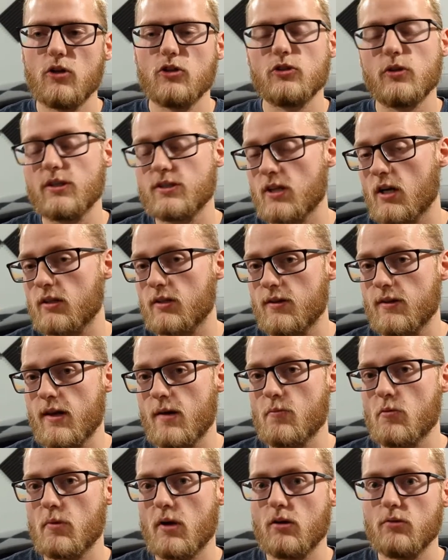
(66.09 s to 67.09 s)
So I talked to
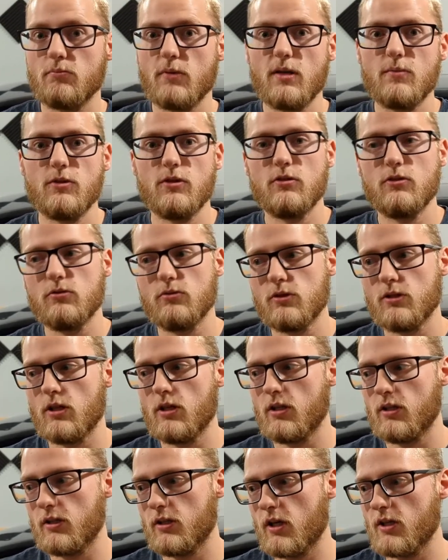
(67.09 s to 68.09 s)
them about maybe doing
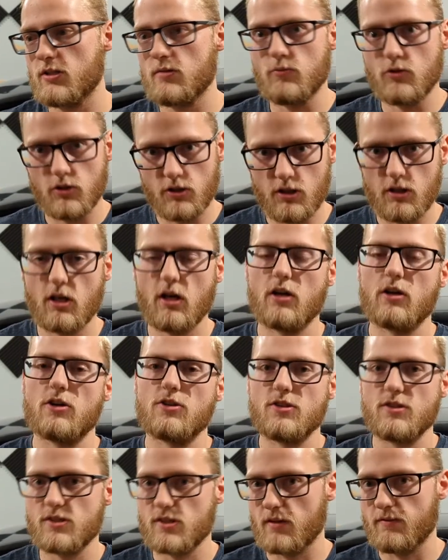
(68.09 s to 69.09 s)
custom cookie
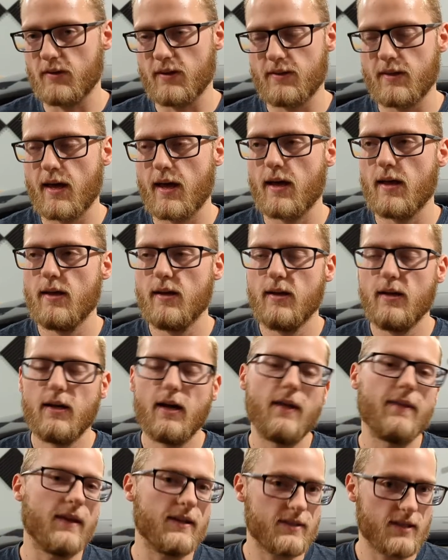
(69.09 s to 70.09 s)
cutters and stuff like that.
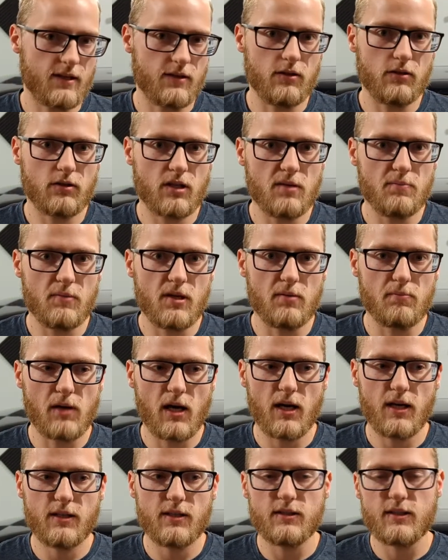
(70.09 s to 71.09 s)
And they said they'll keep me in
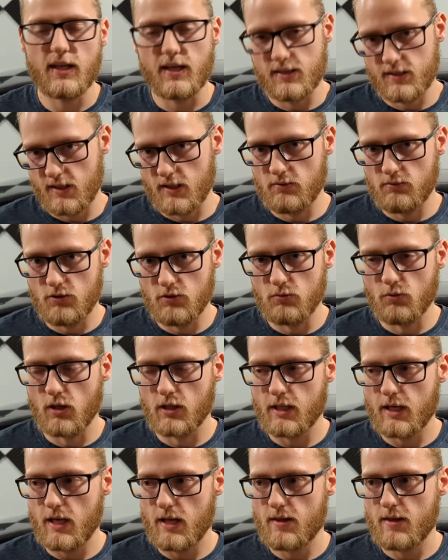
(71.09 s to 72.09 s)
mind in case they do
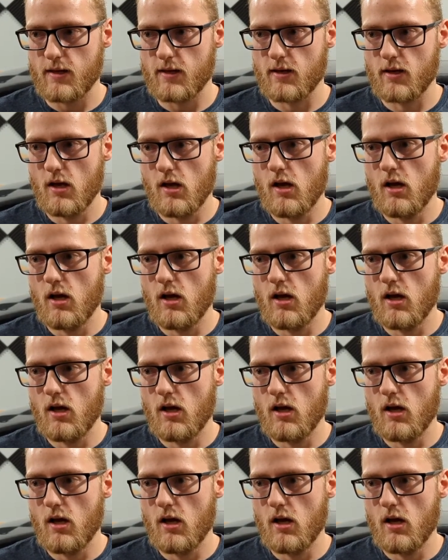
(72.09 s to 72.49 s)
want anything.